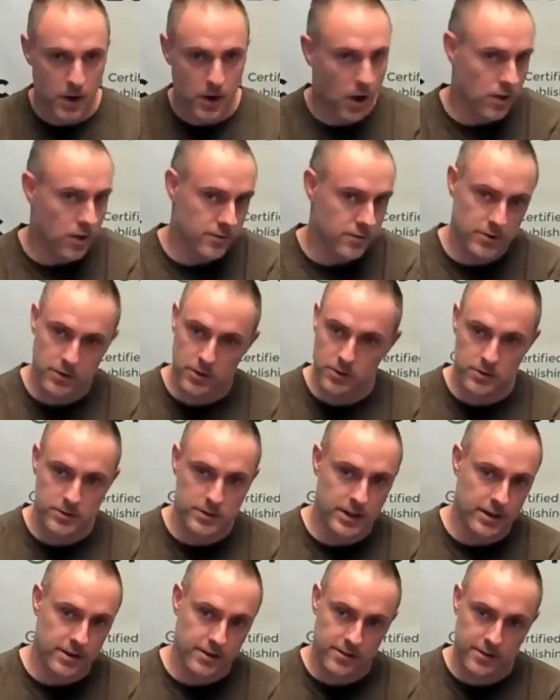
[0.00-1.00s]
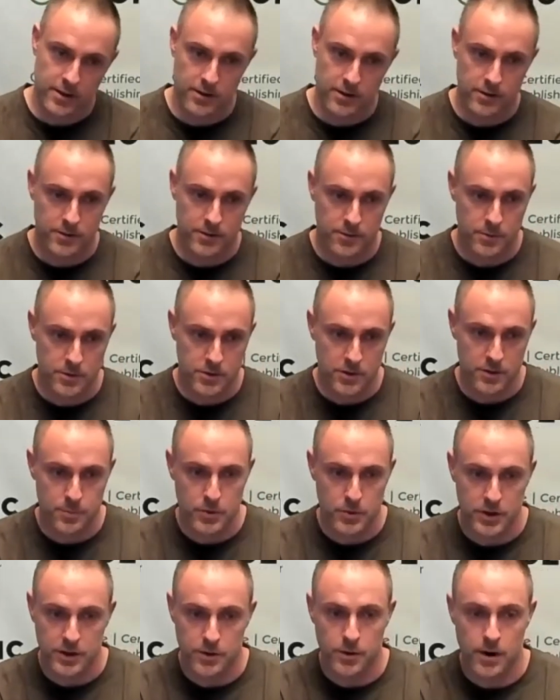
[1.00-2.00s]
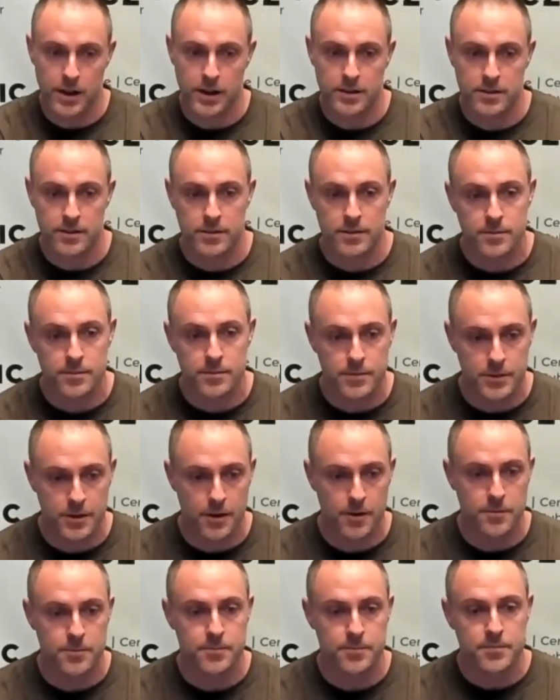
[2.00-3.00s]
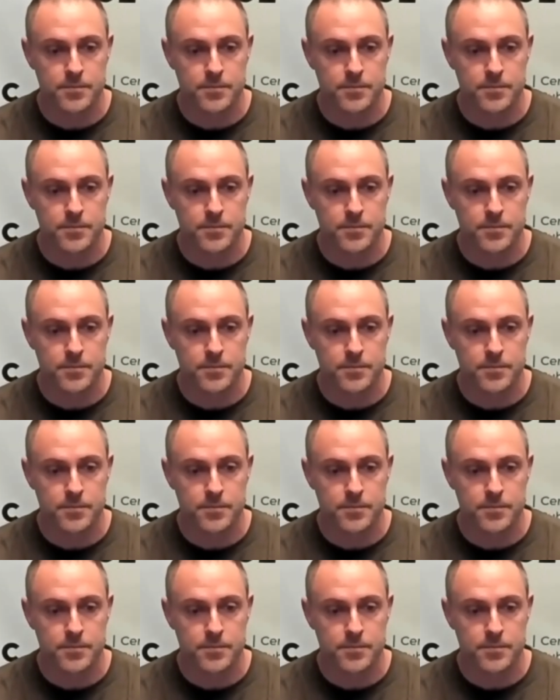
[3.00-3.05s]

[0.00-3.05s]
all of their local data centers, which is pretty great. So.